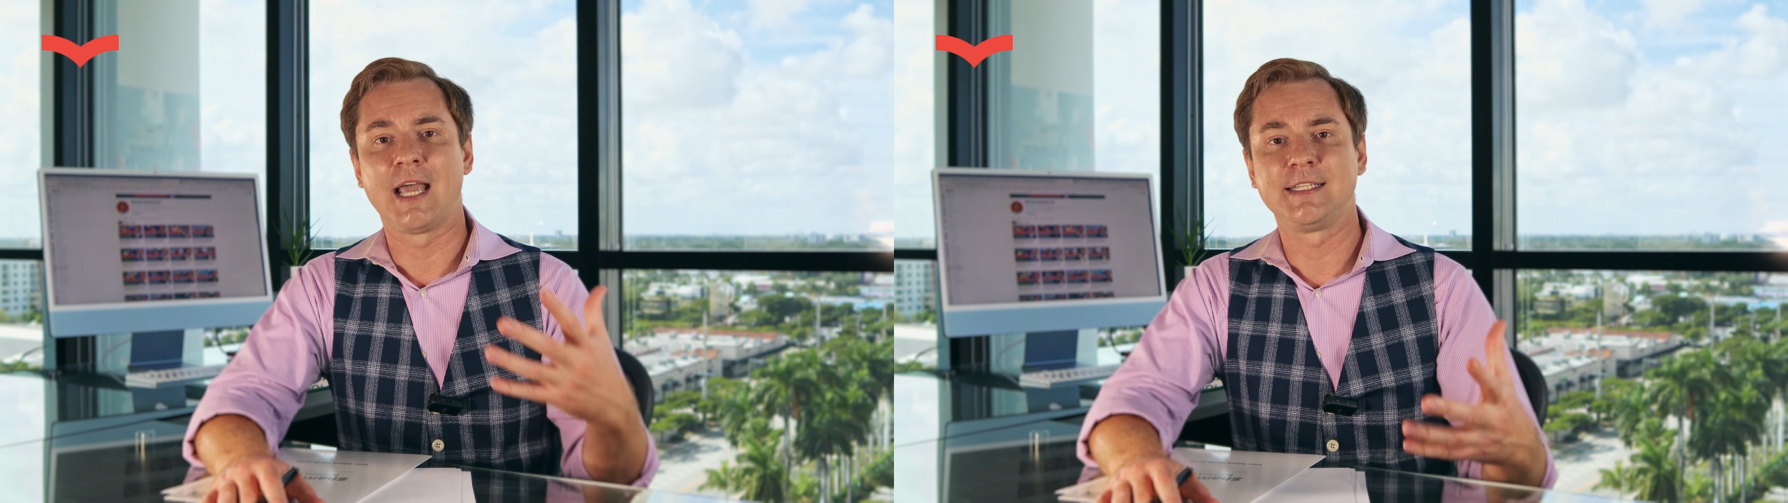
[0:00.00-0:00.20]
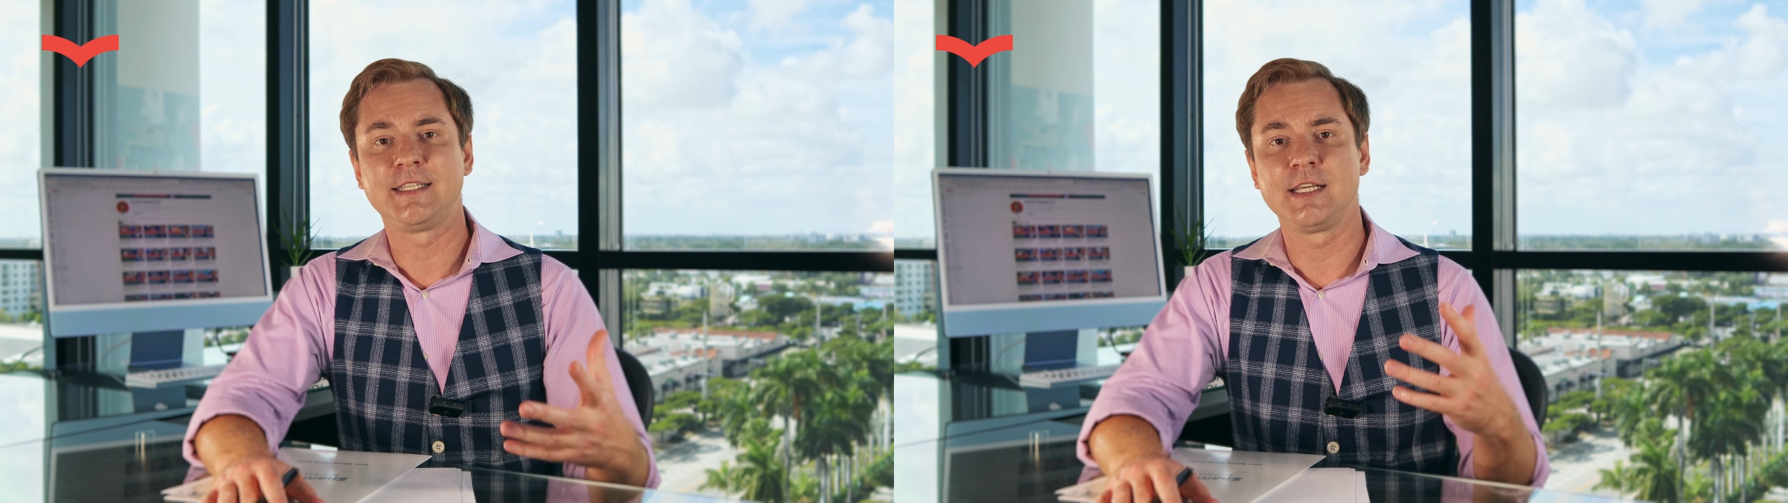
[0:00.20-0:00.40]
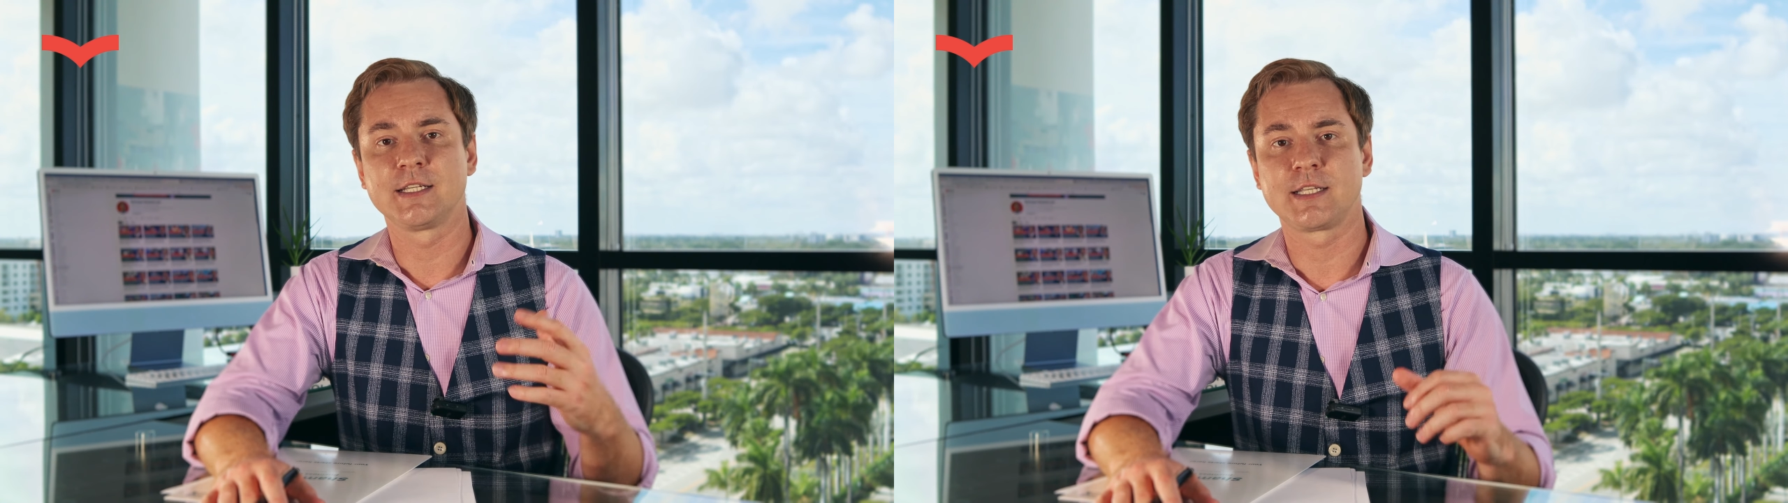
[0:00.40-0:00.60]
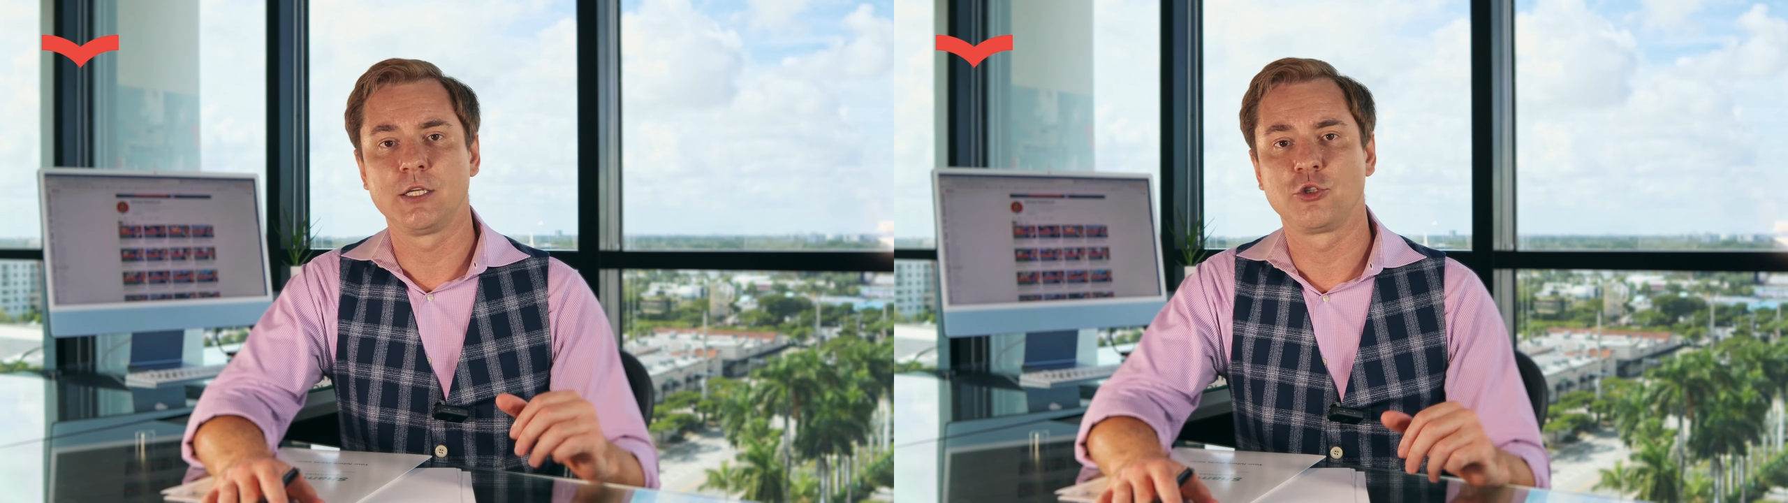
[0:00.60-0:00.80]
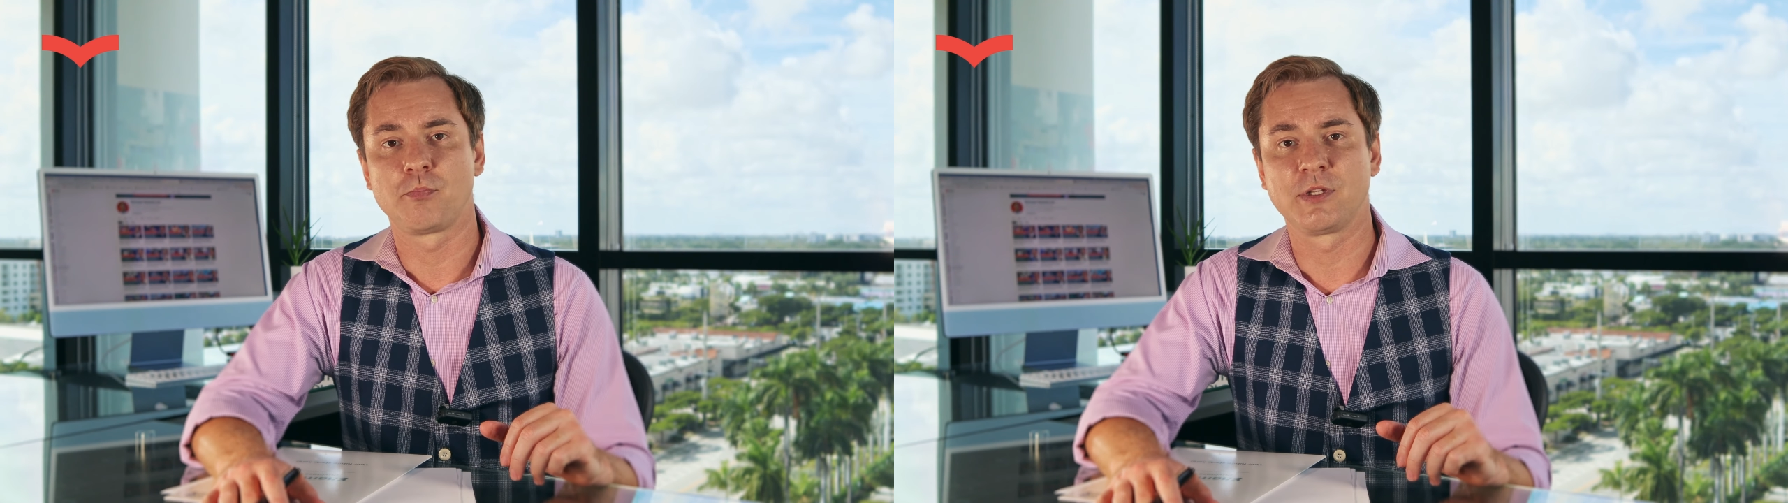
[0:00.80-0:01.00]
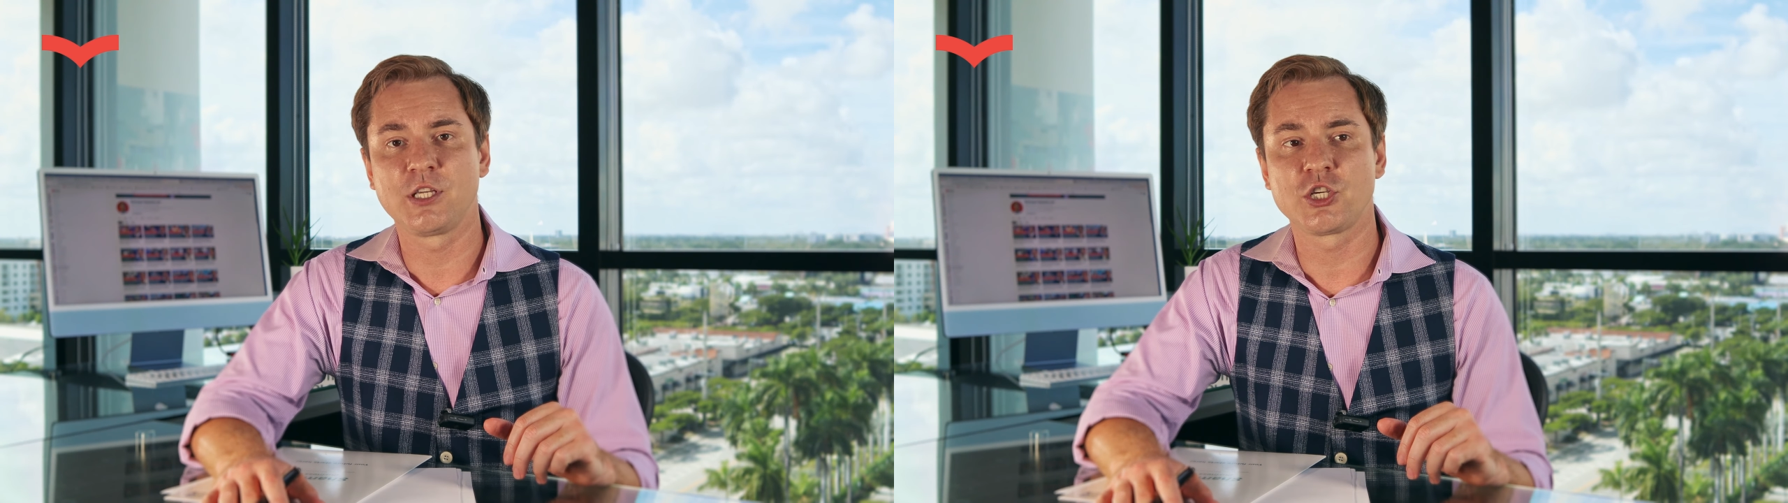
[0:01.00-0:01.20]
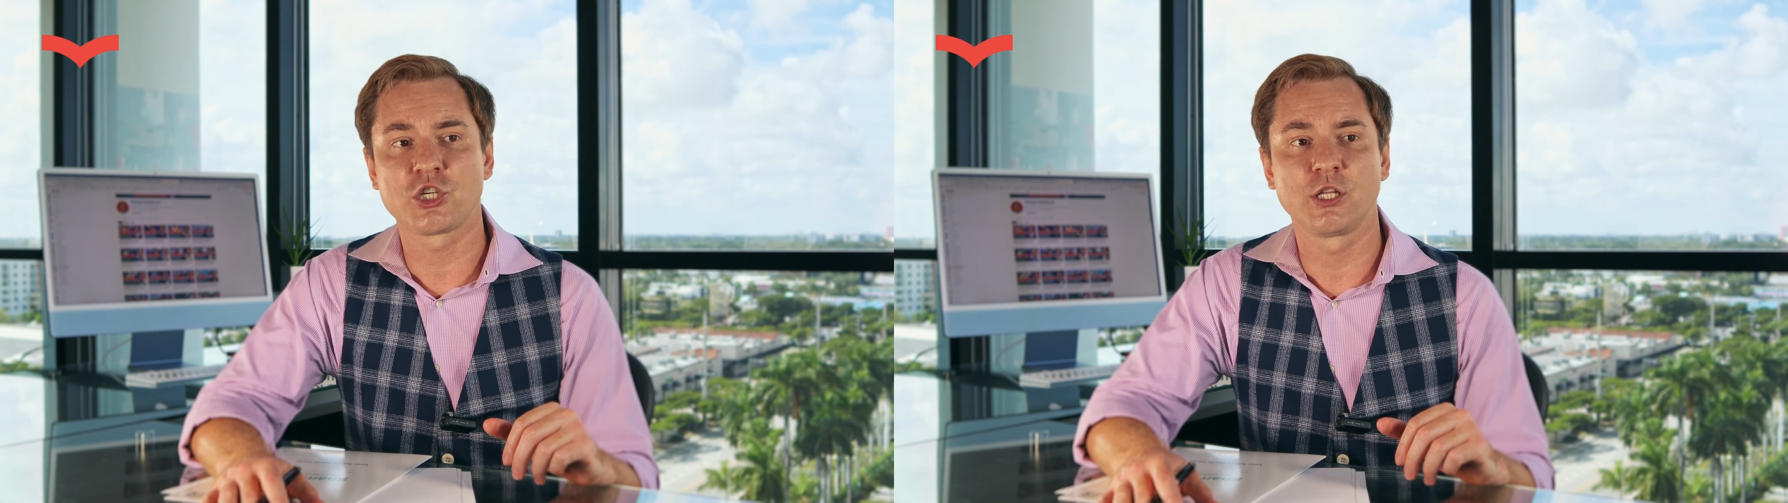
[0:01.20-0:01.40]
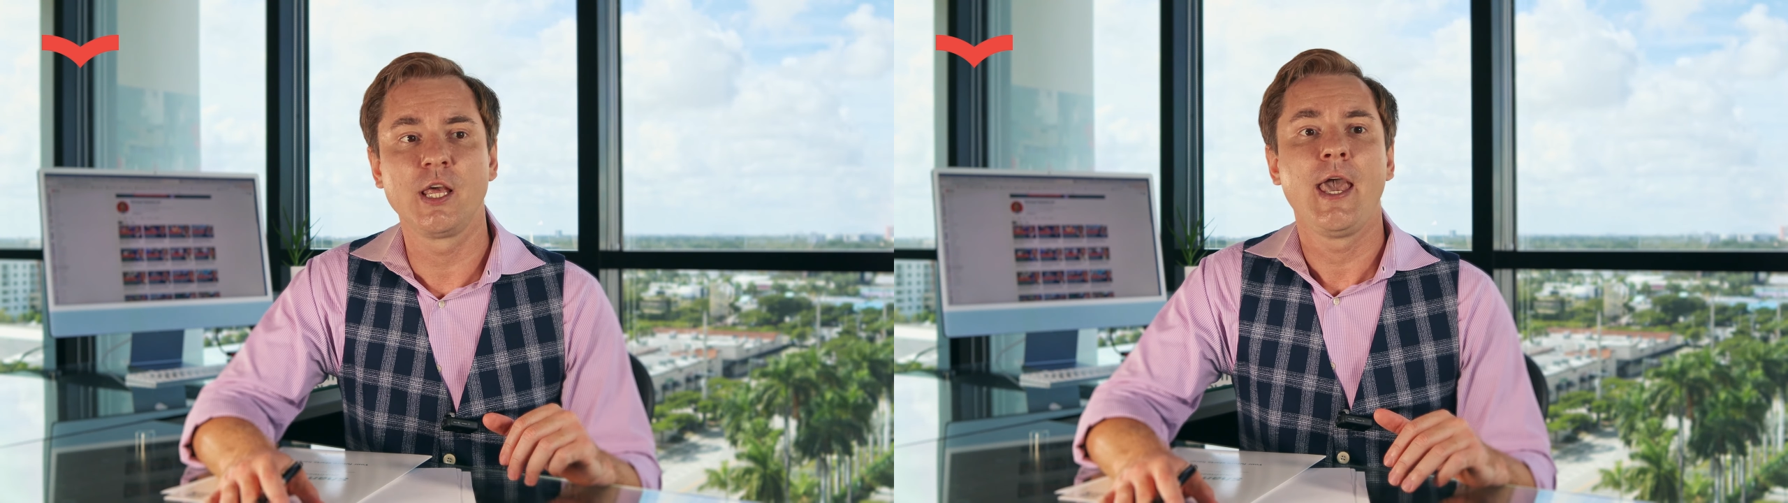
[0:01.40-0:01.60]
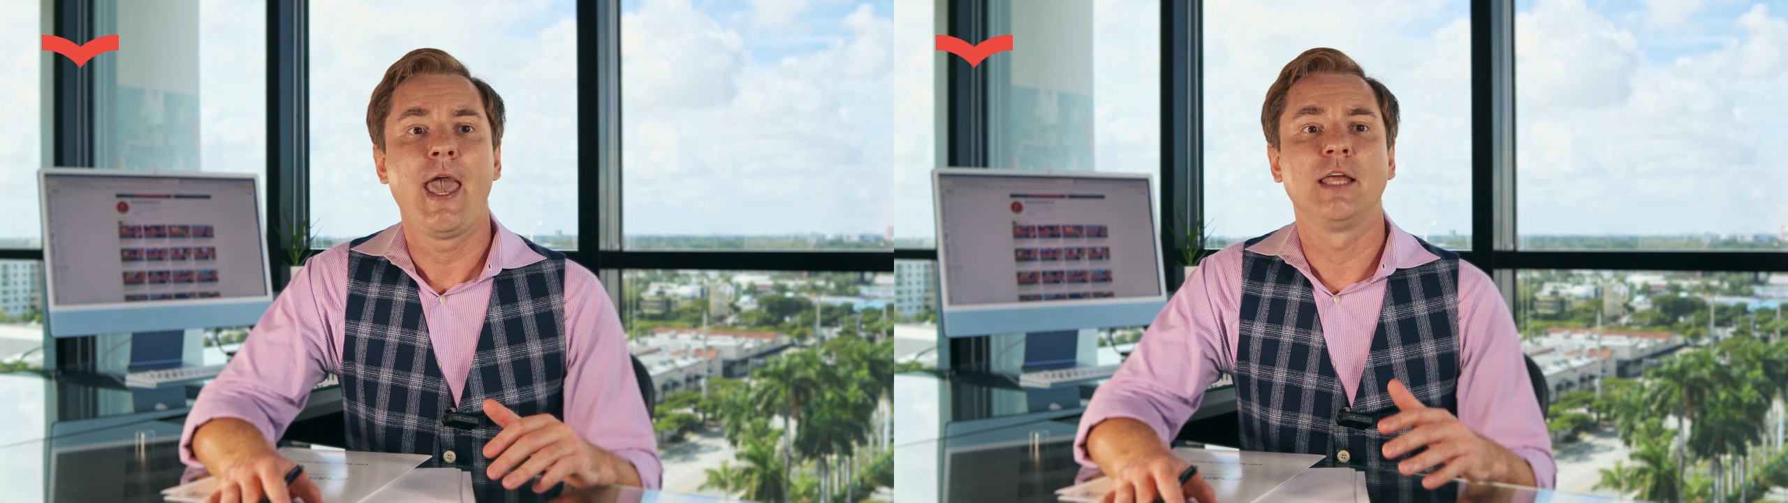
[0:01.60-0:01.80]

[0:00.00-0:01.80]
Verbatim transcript: ideas in your petition